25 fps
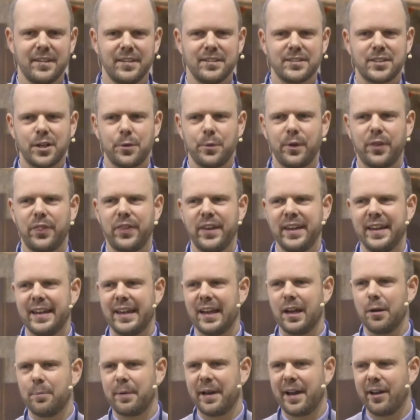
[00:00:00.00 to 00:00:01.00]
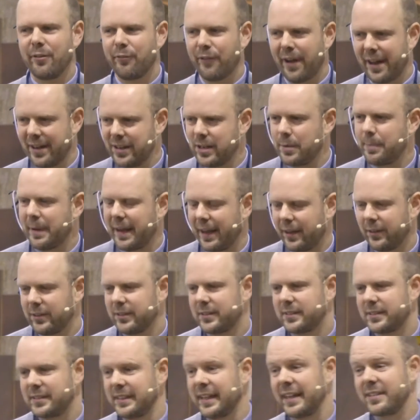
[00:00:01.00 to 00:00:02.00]
So we're thinking about
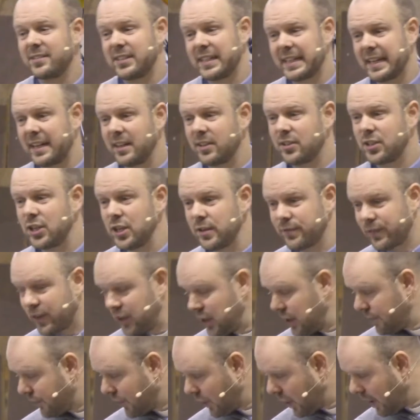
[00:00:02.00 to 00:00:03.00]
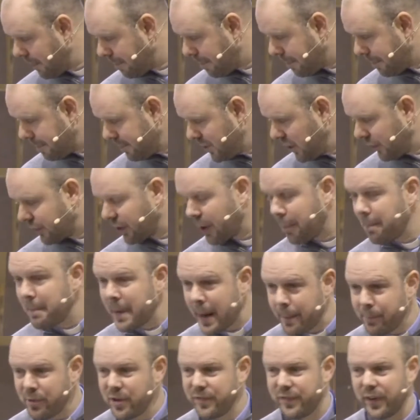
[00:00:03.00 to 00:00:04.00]
roundabouts. And actually, kids, you've, you've, got a, you've got a
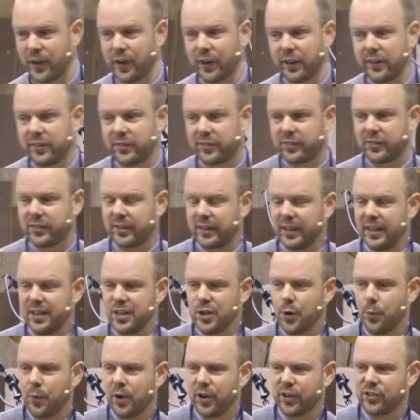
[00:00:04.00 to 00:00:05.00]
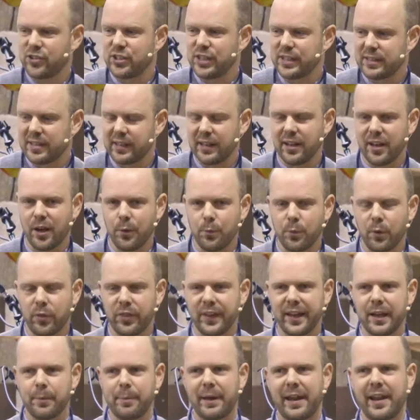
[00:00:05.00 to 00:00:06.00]
memory verse in your worksheet to learn. We'll
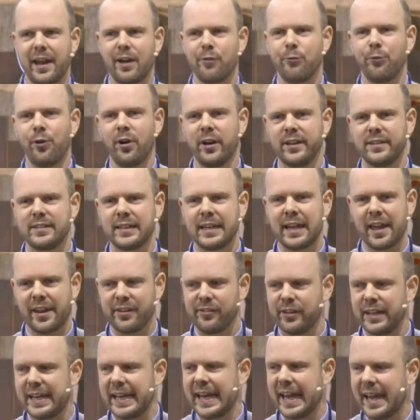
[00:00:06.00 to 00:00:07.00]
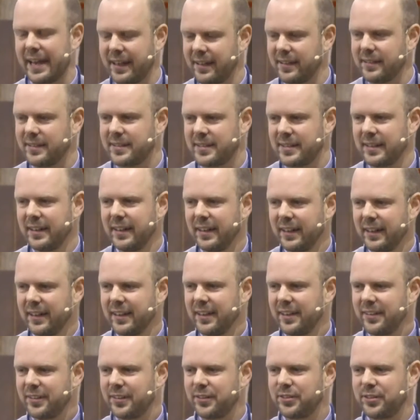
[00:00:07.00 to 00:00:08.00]
think about that right together at the end.
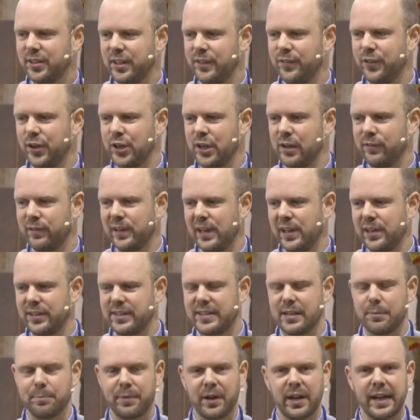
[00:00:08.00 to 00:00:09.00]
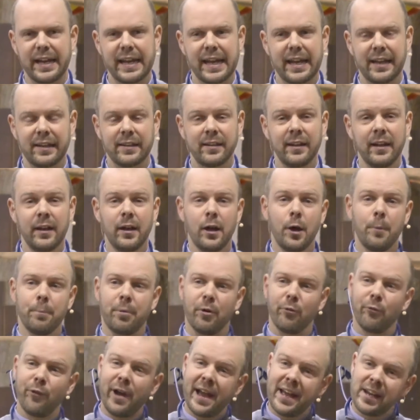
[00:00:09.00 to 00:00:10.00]
So see if you can have learnt it by the end.
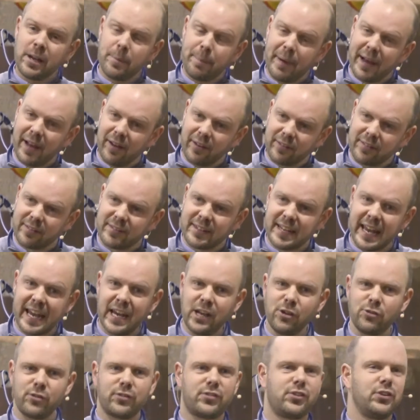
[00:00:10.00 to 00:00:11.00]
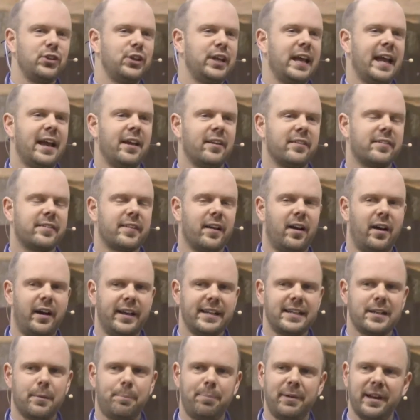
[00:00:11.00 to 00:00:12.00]
But roundabouts, dangerous on the
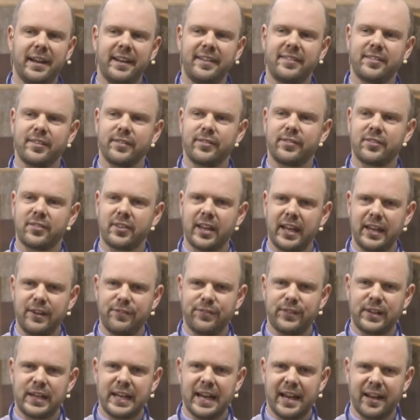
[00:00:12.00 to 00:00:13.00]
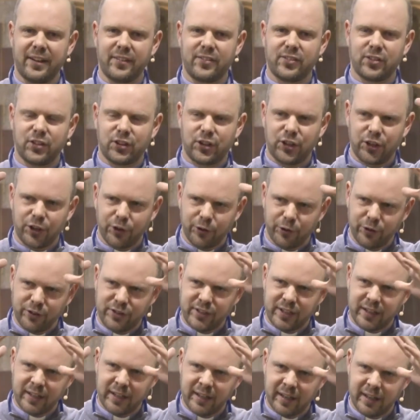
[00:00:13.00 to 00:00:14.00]
outside, the place of safety and
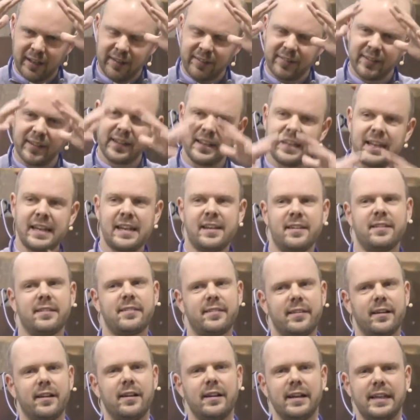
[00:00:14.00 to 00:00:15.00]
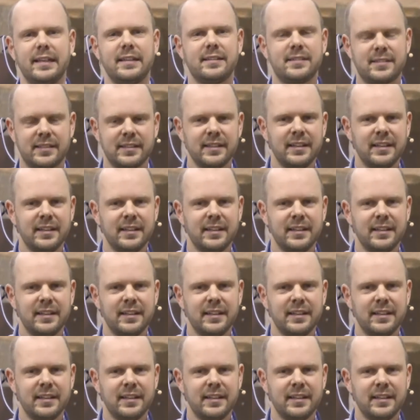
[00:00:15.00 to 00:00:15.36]
security is in the inside.